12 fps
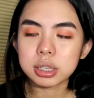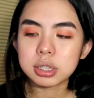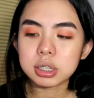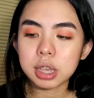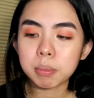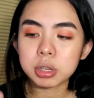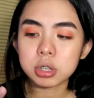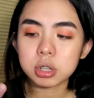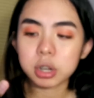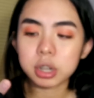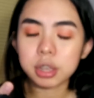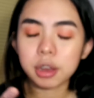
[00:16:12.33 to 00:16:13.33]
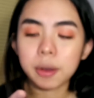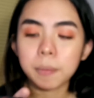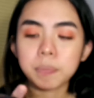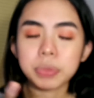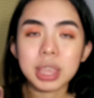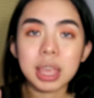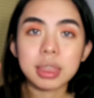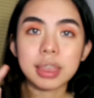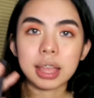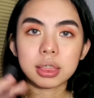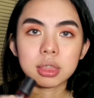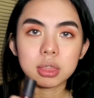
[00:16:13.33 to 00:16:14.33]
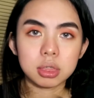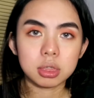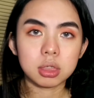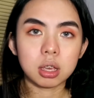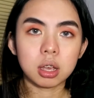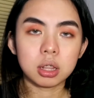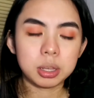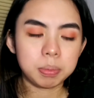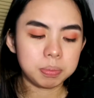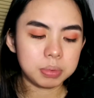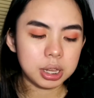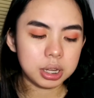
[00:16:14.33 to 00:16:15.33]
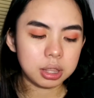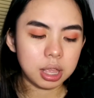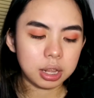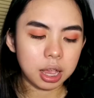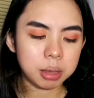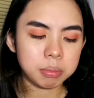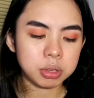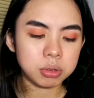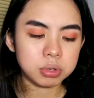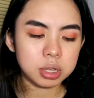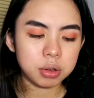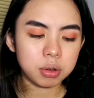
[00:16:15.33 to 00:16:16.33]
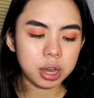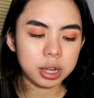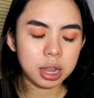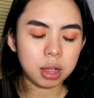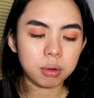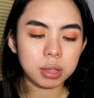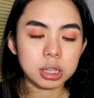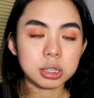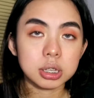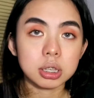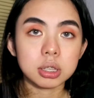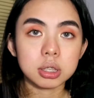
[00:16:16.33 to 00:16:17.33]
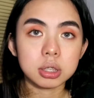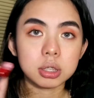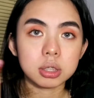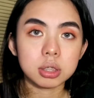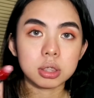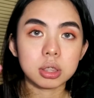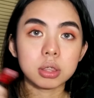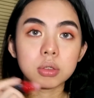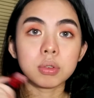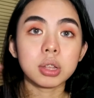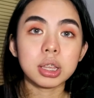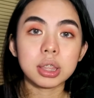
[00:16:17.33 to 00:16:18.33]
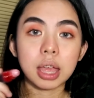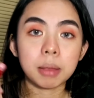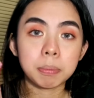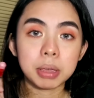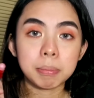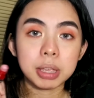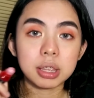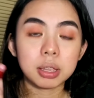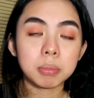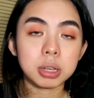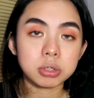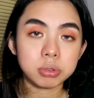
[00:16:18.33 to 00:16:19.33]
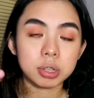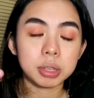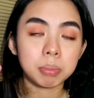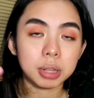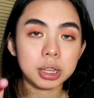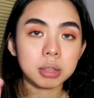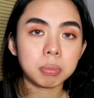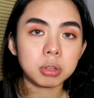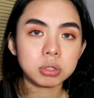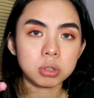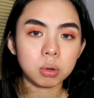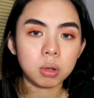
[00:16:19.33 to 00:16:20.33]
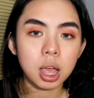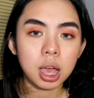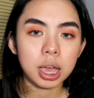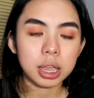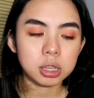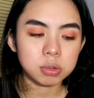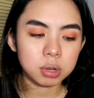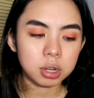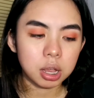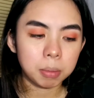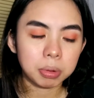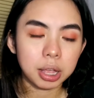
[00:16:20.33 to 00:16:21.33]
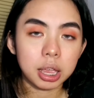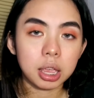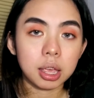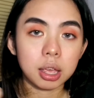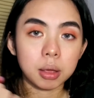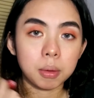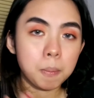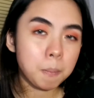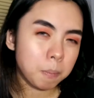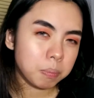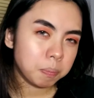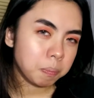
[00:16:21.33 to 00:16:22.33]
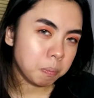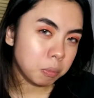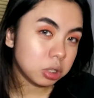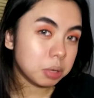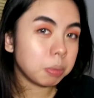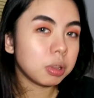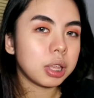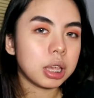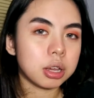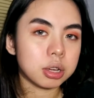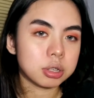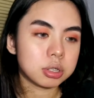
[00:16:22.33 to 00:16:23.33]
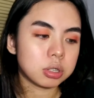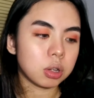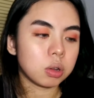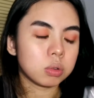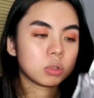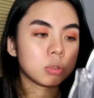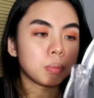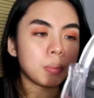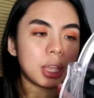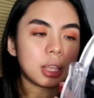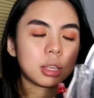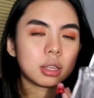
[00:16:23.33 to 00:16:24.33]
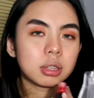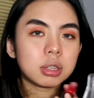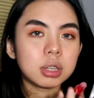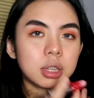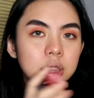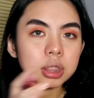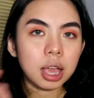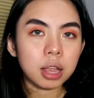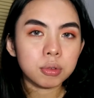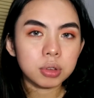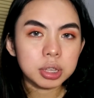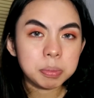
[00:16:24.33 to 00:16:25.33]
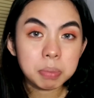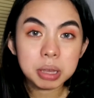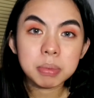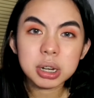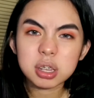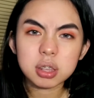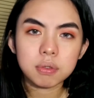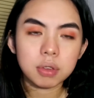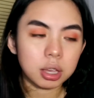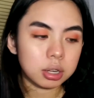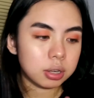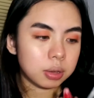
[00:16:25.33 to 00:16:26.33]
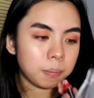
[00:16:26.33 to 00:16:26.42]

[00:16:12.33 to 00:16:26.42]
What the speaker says: And since I mentioned earlier that the lip tint that I'm using right now isn't really that pigmented, but it's really blendable, so I guess we're gonna apply multiple layers so to make that really pigmented effect.